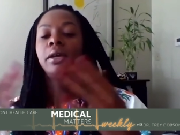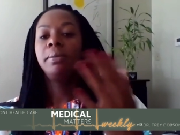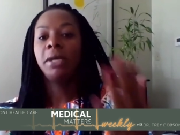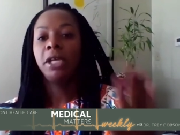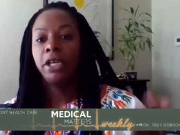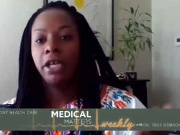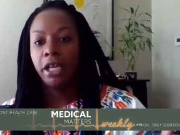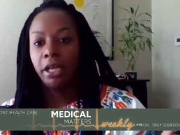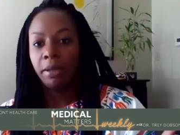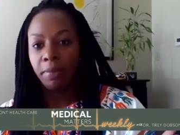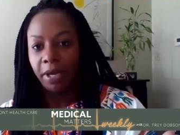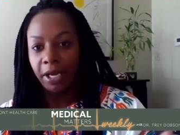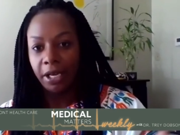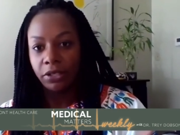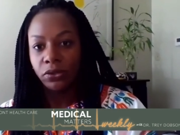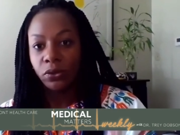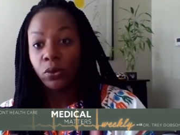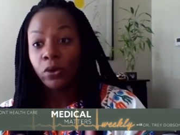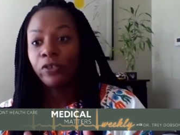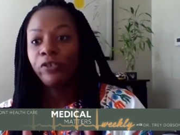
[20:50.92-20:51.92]
community
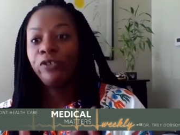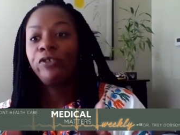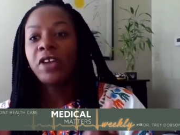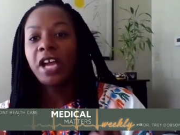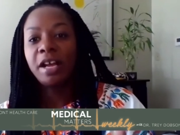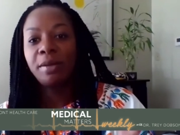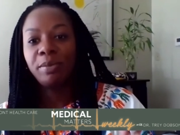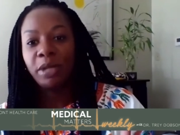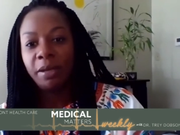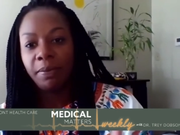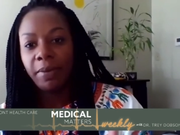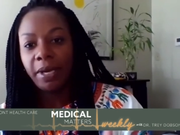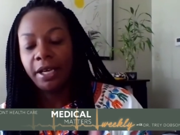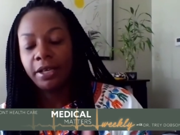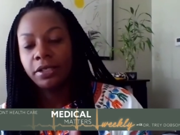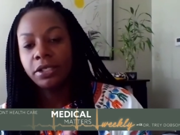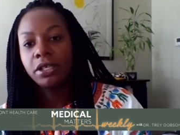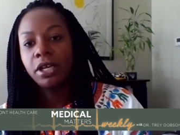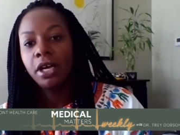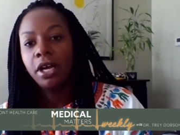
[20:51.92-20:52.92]
based or family
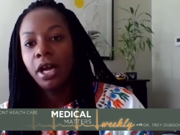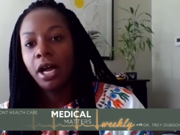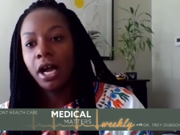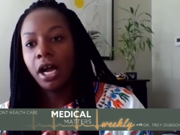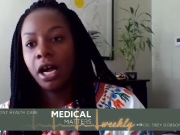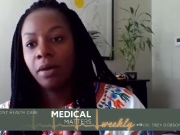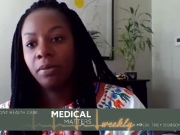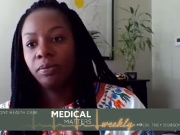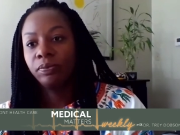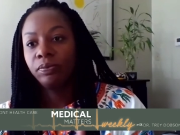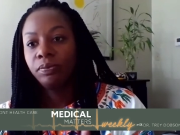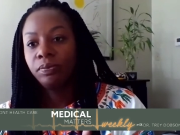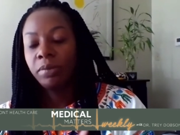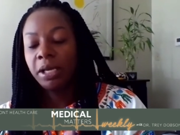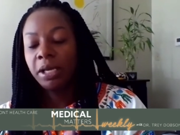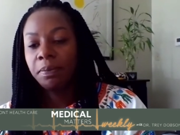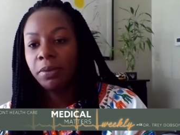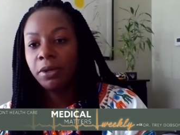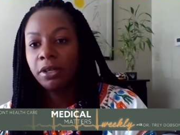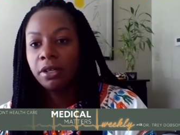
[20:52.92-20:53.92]
based. Um,
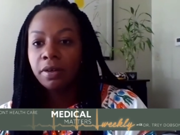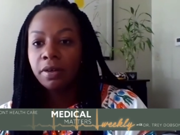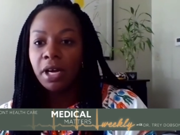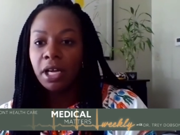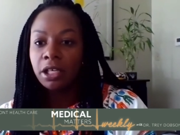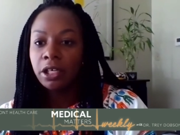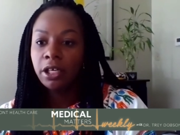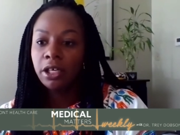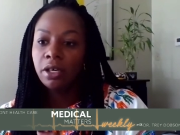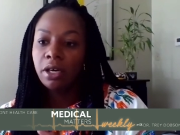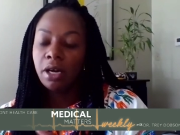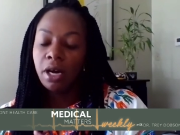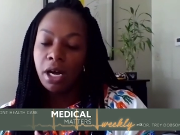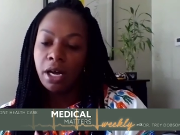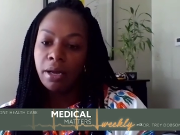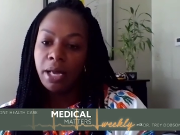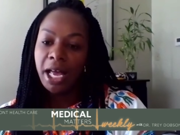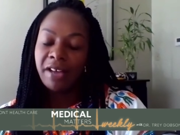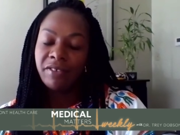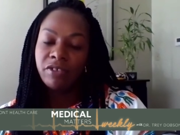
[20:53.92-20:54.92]
people of color
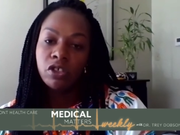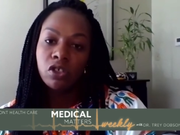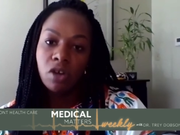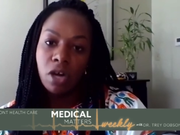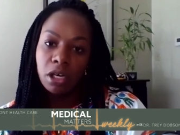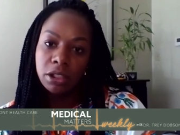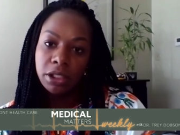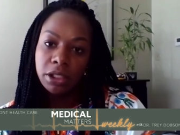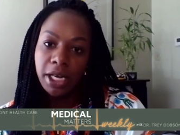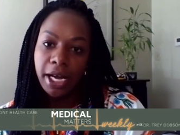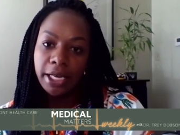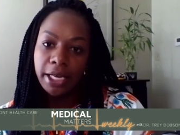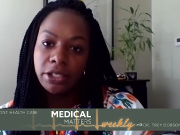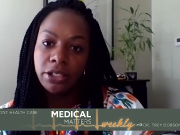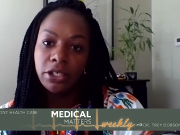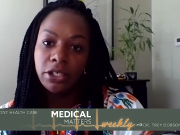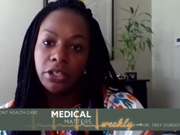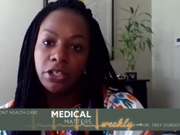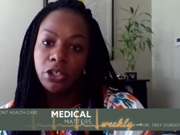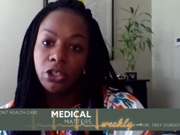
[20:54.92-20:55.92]
uh, have strong
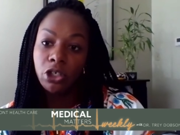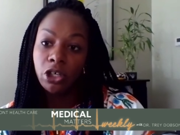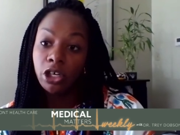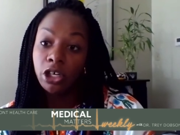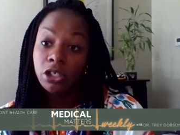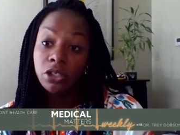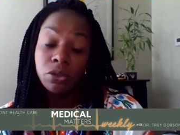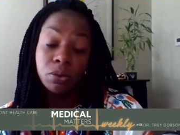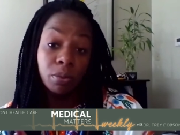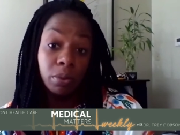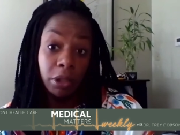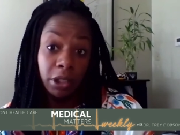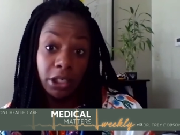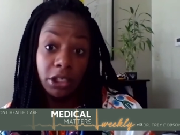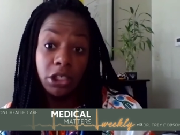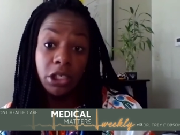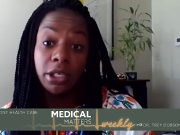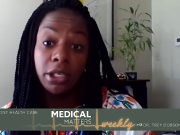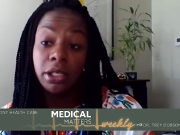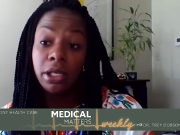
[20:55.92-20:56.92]
ties to the church,
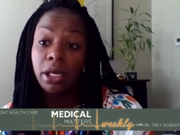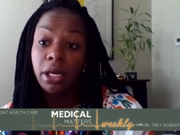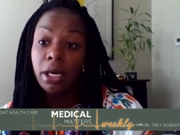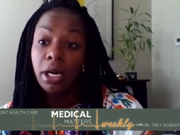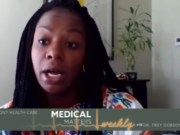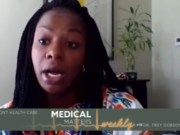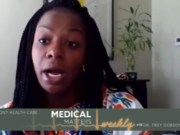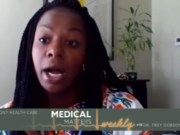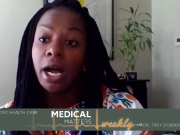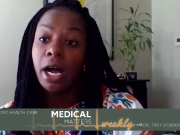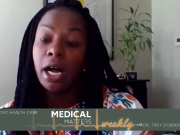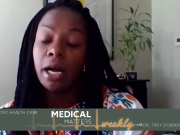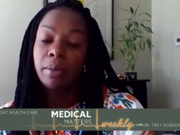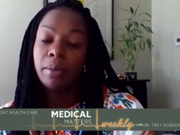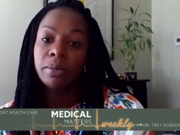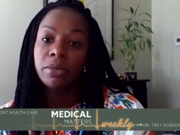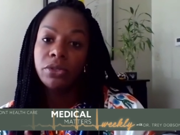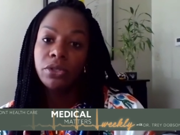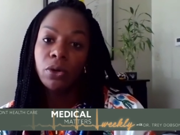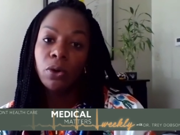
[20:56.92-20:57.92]
religion.
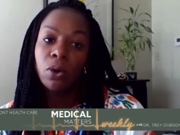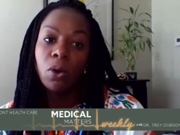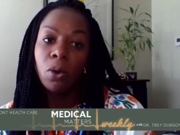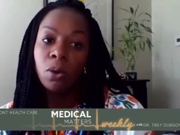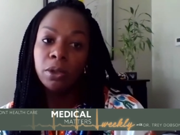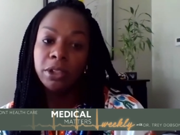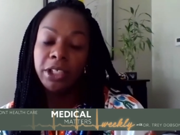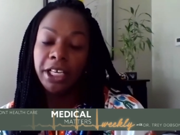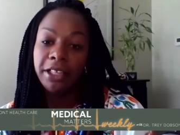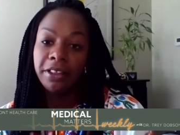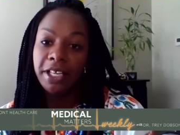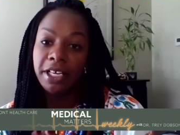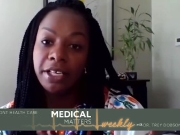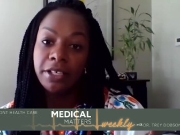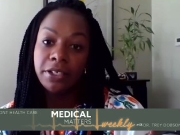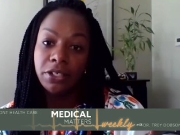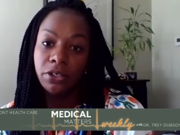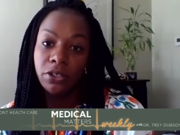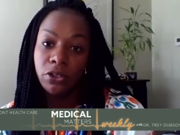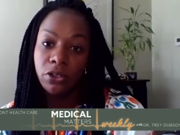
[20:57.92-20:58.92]
Um, so holding
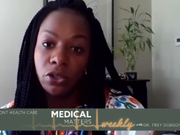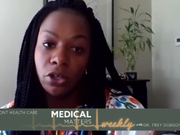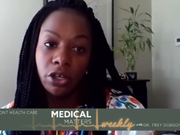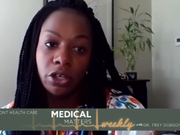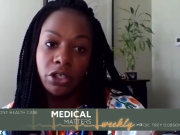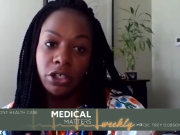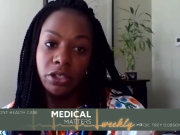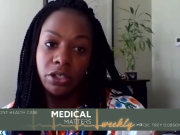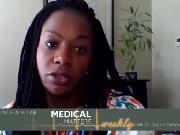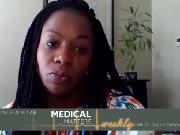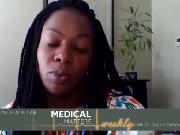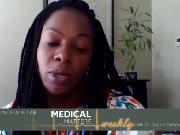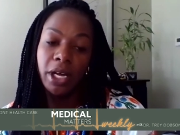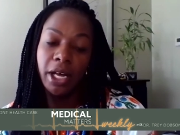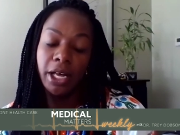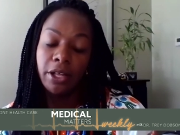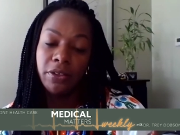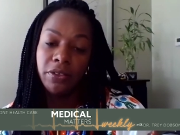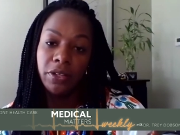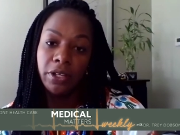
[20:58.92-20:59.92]
things in our churches,
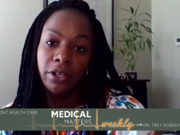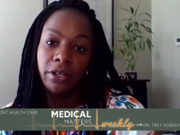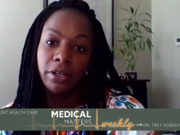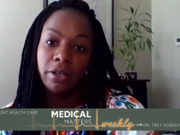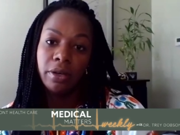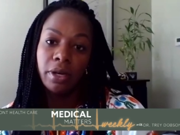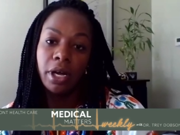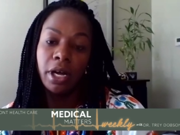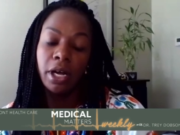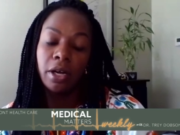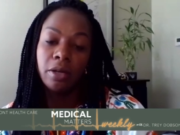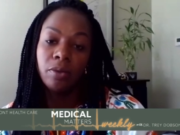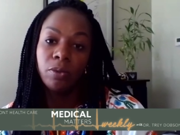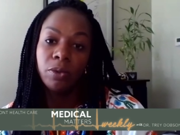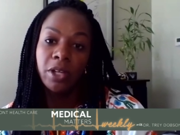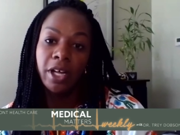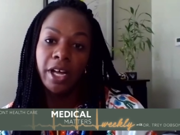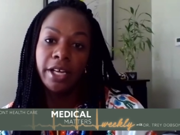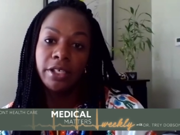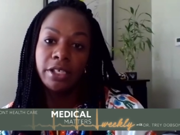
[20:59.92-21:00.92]
we held the uh,
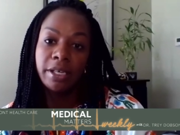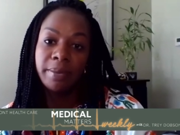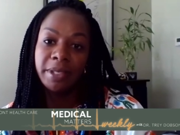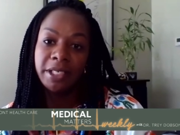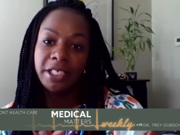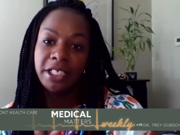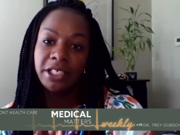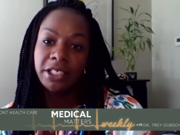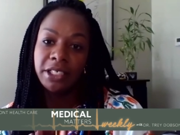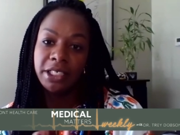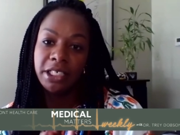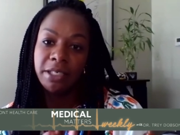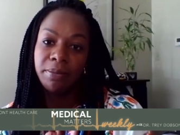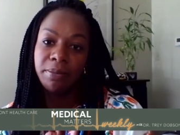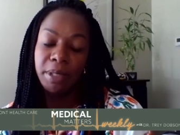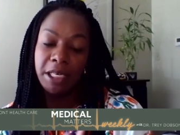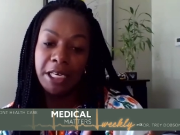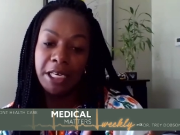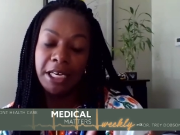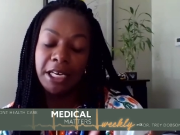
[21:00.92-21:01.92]
the
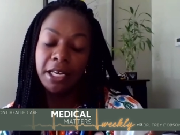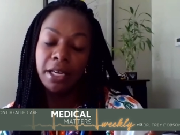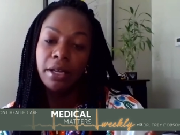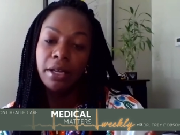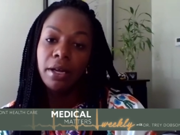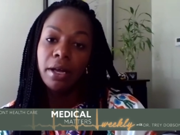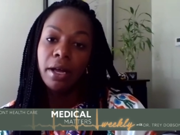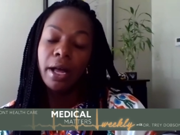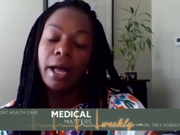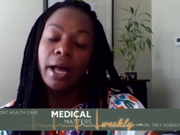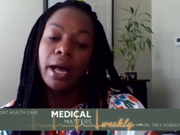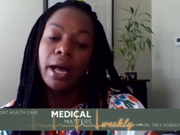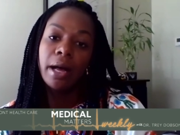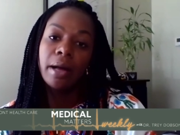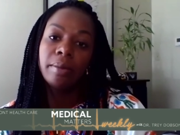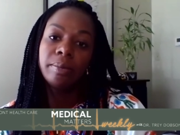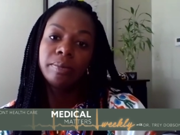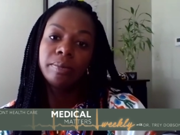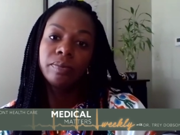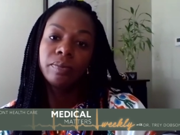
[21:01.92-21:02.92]
NAACP
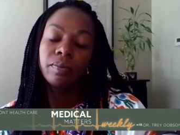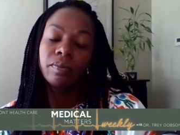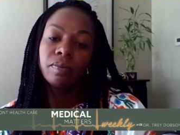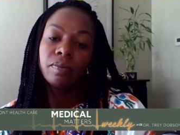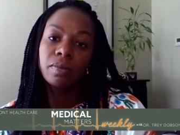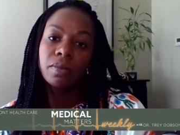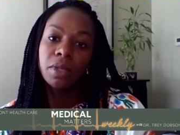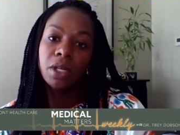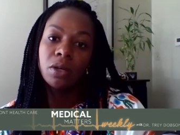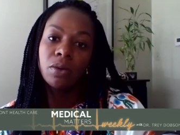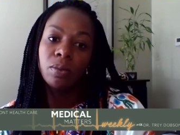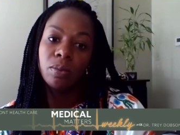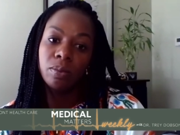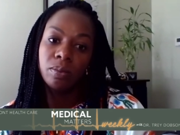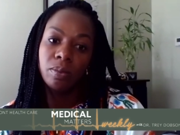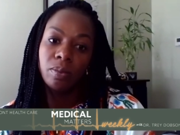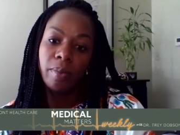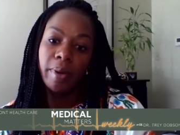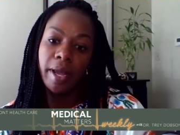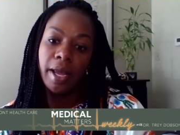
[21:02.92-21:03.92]
um,
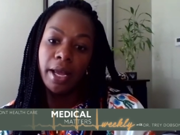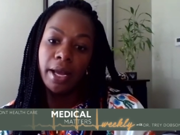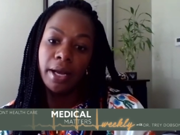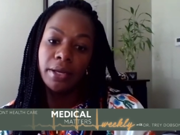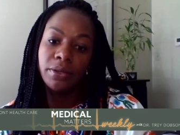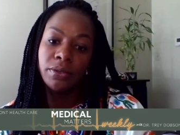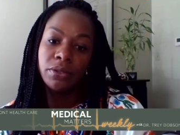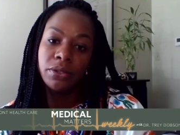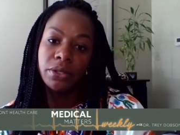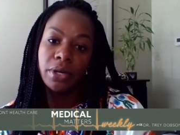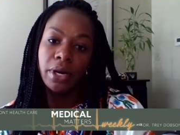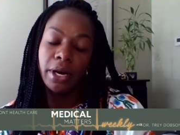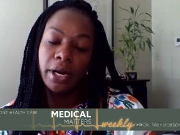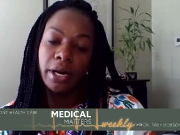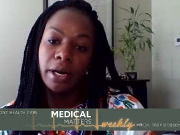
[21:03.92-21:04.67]
and